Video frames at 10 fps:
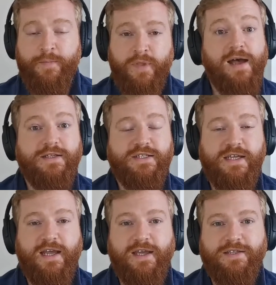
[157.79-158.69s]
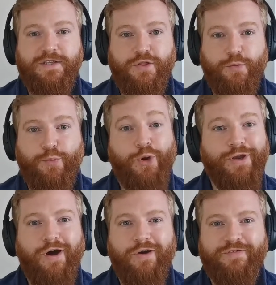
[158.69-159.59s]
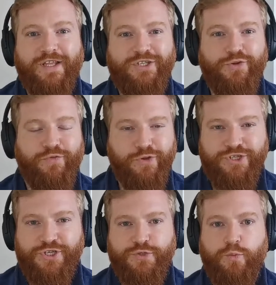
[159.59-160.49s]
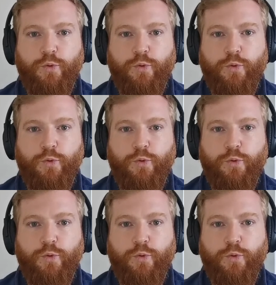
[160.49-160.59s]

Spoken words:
As is the point of Digital Futures,